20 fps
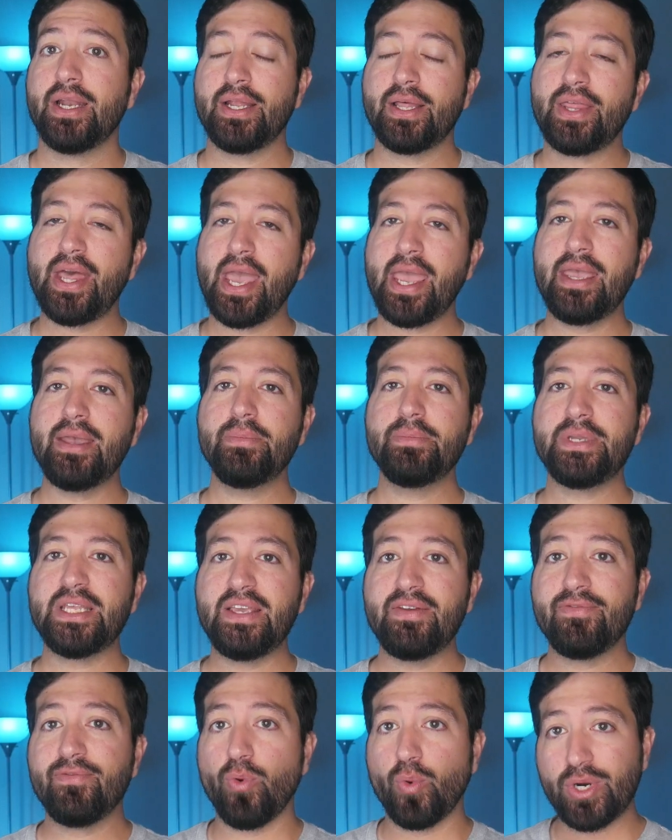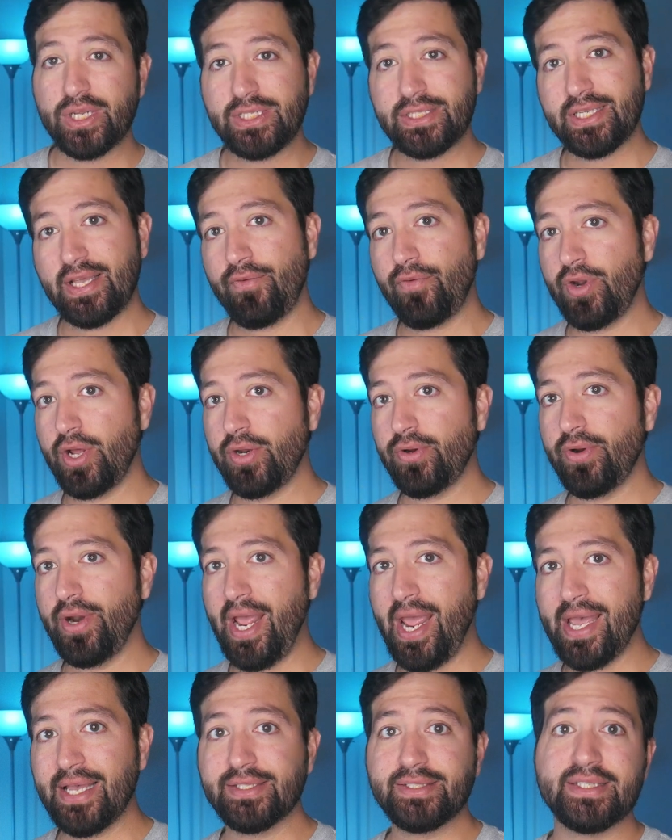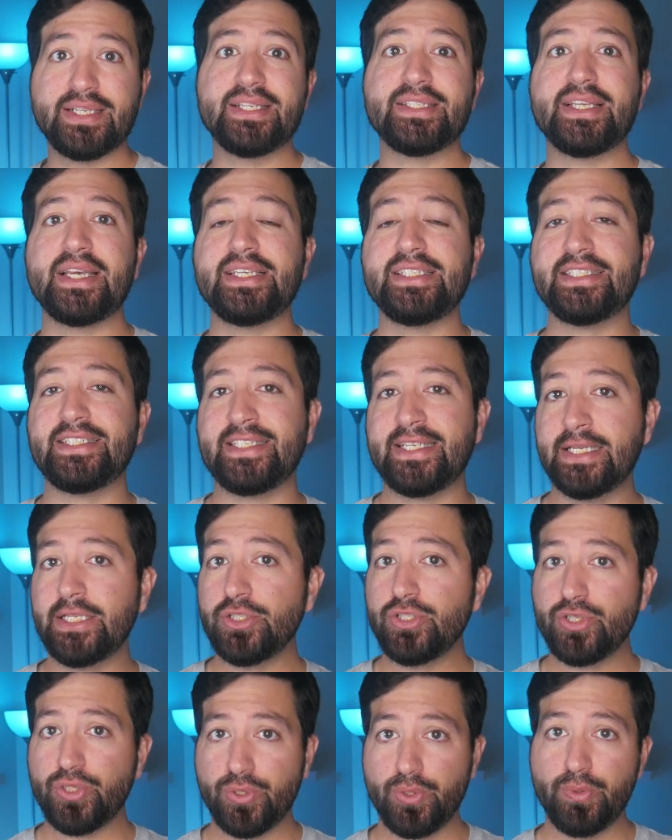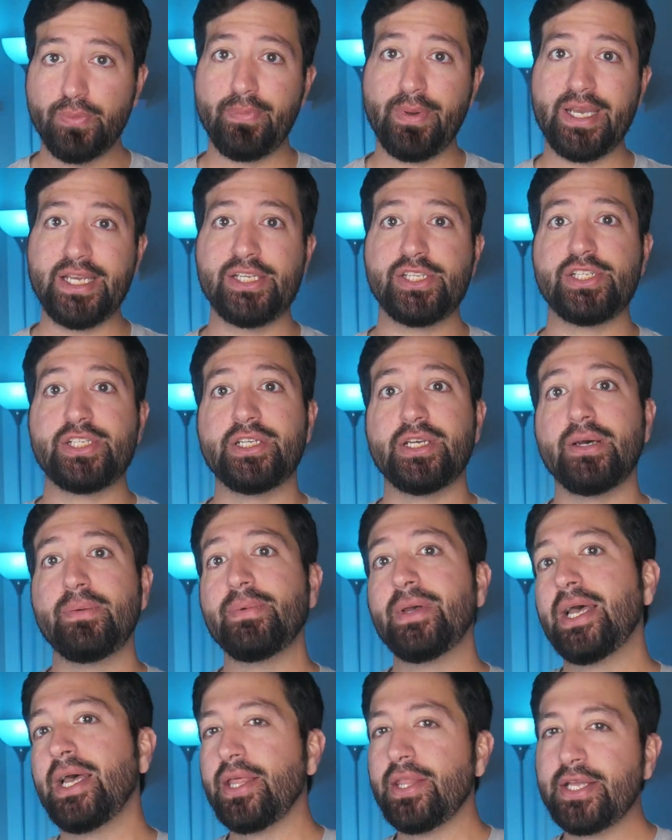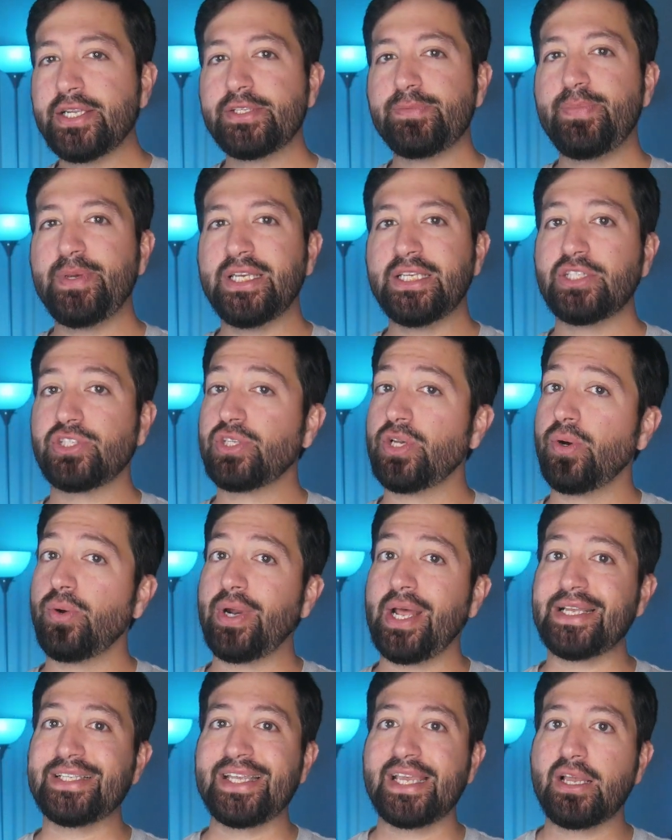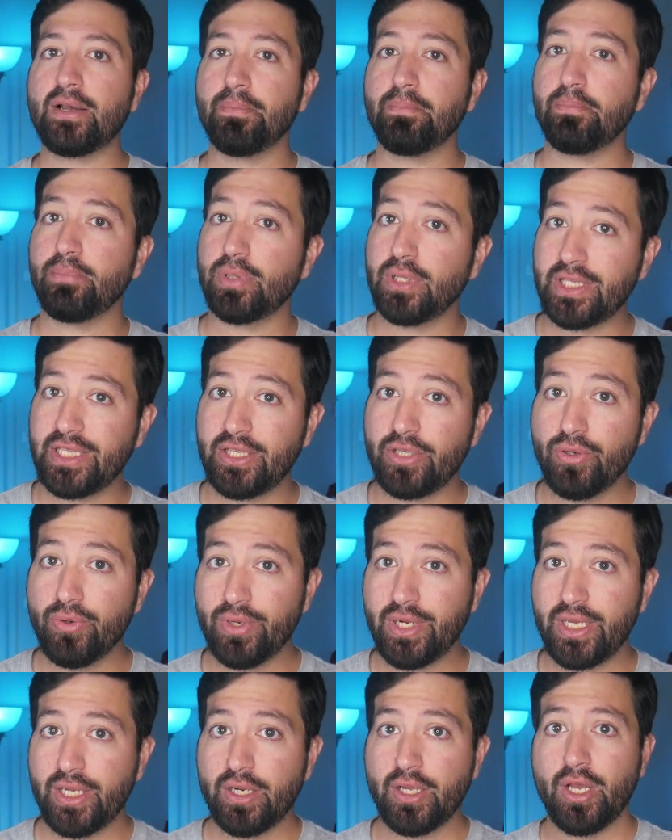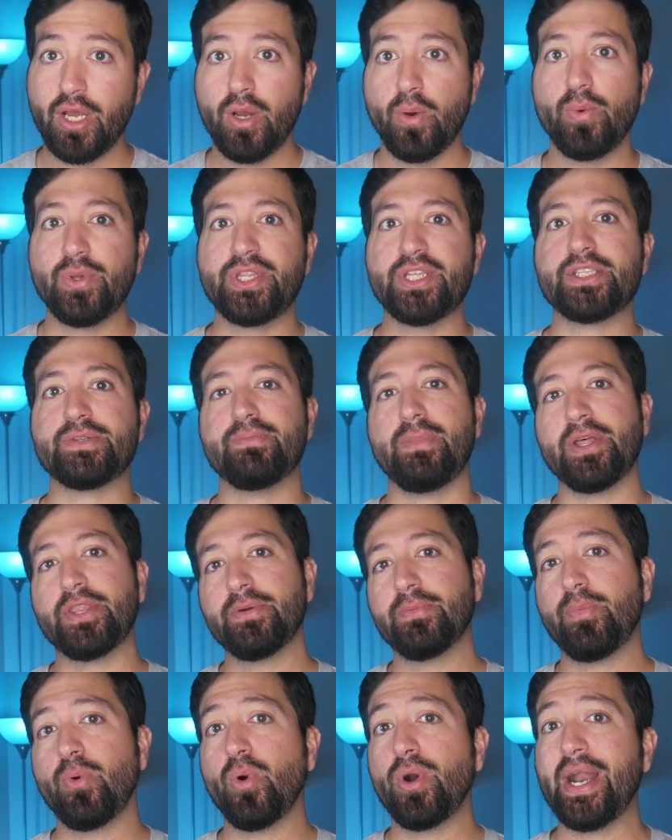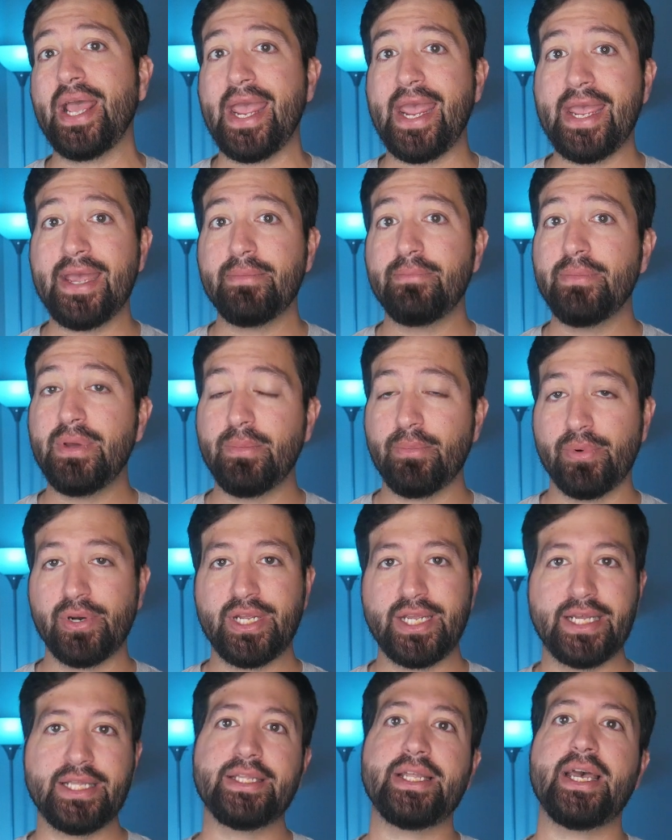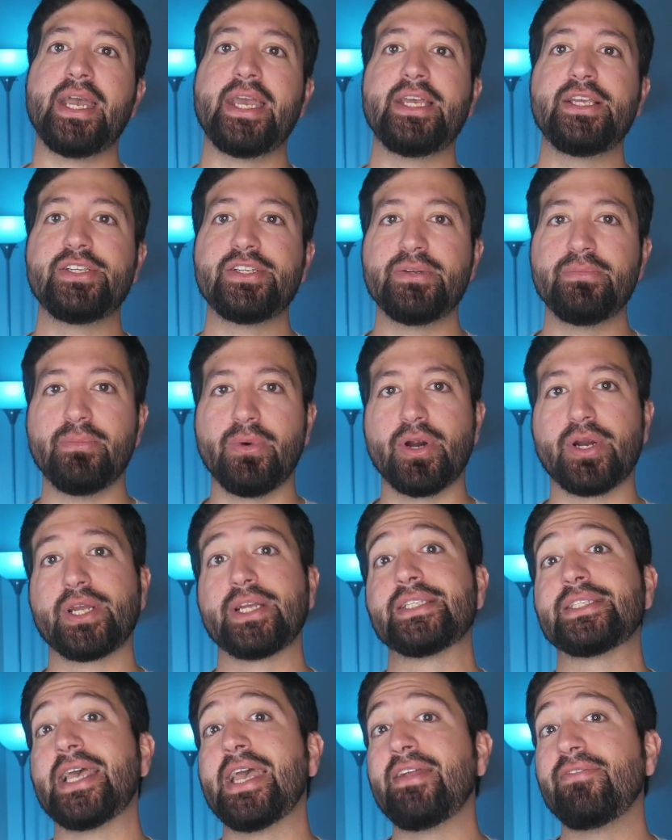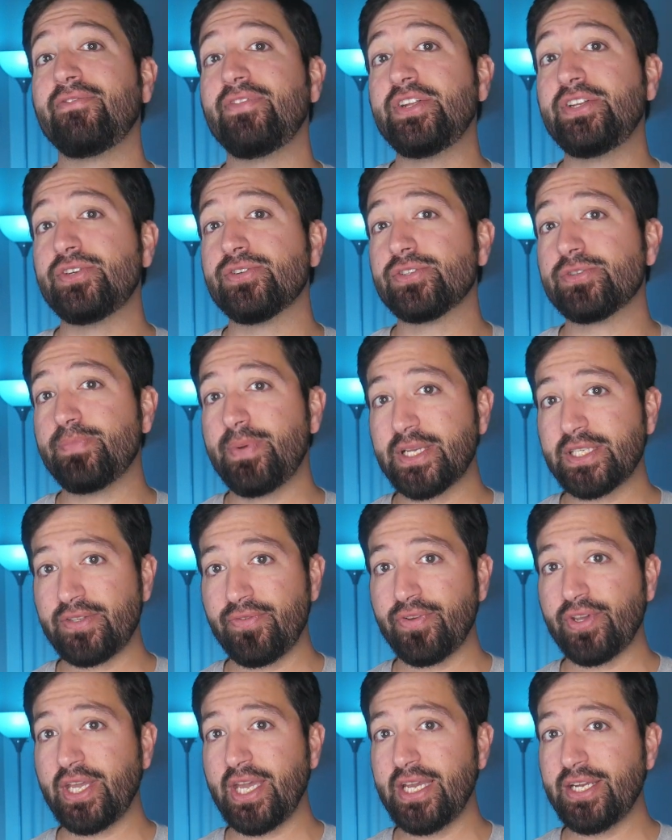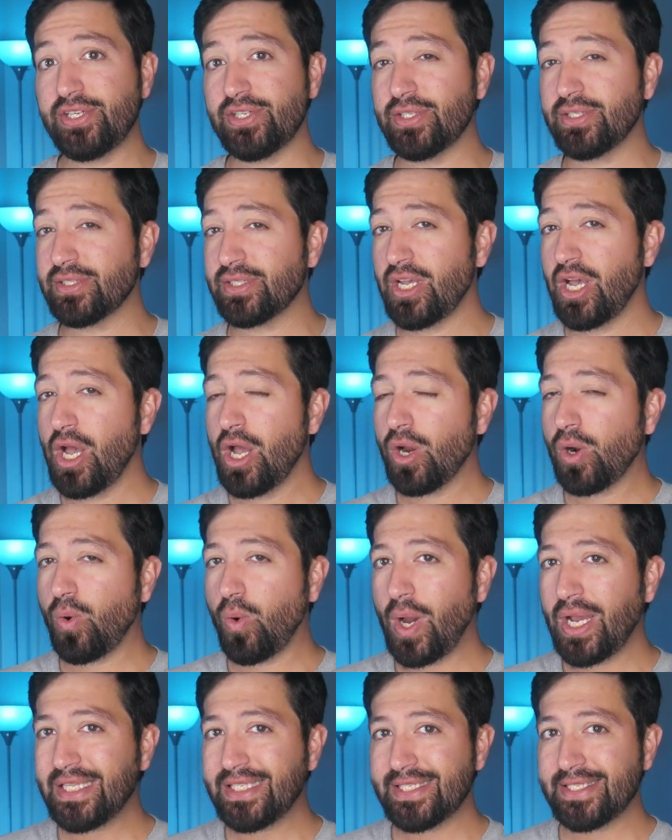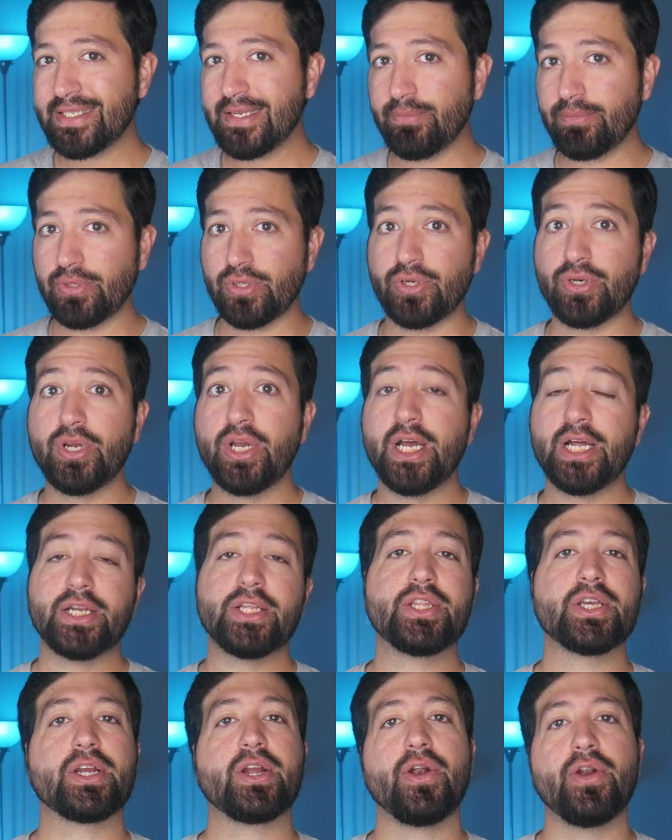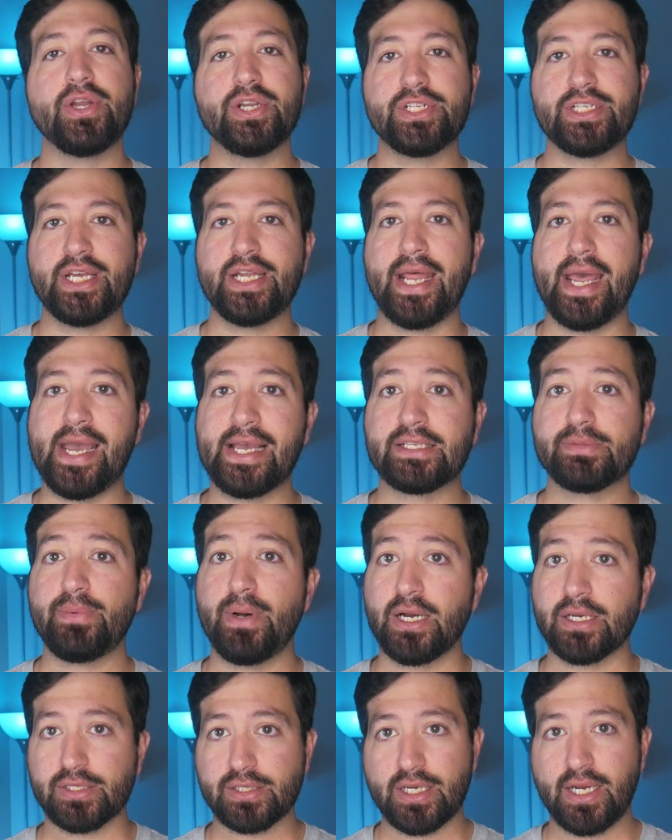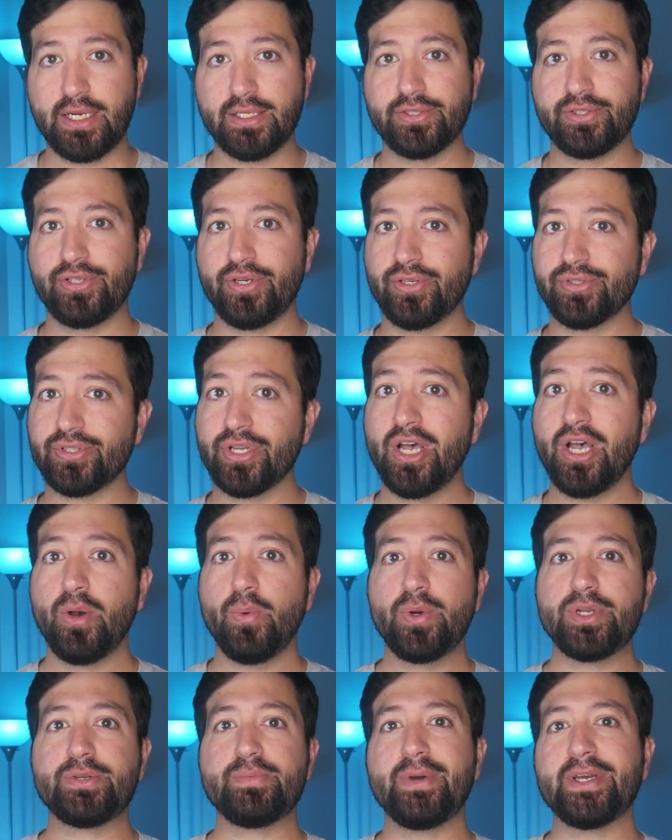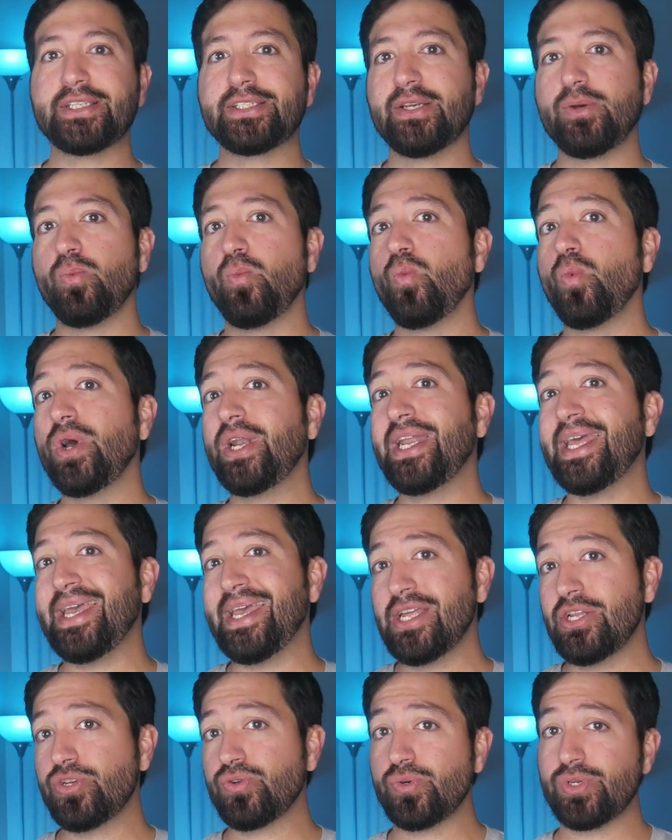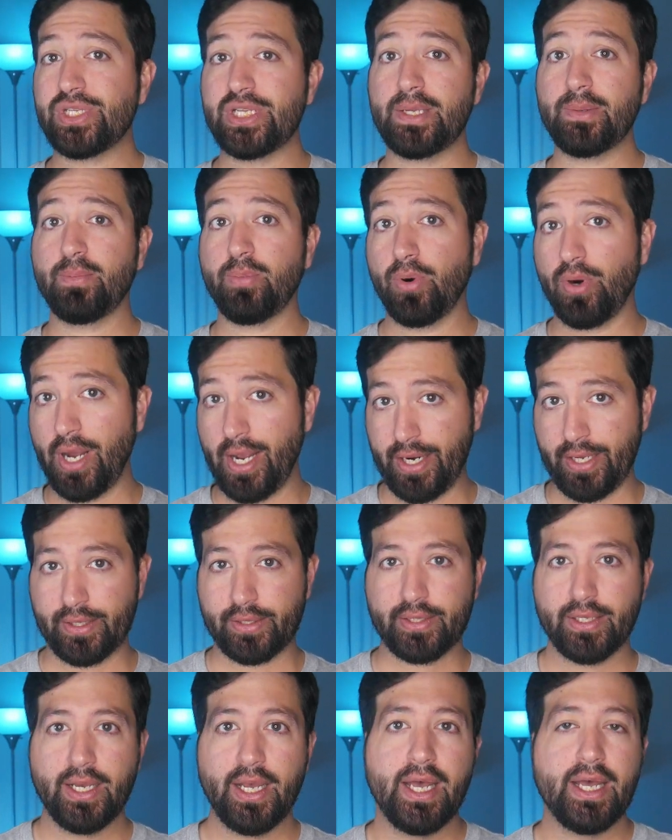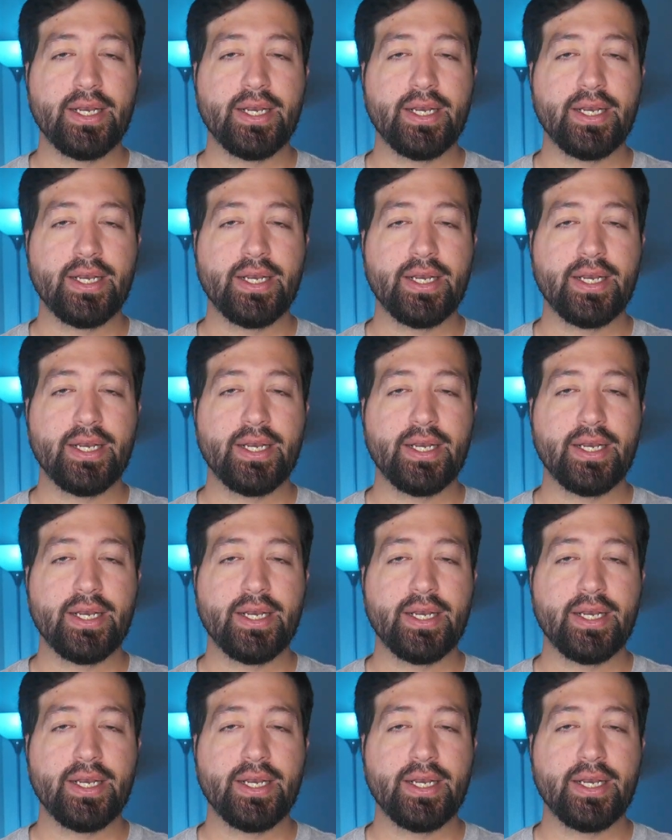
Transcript: Now, the AMD 4700S is a Zen 2 based chip that is being sold as a complete unit with its motherboard and memory in the Asian markets and features specifications quite similar to the current gen Xbox consoles, which makes it one interesting product.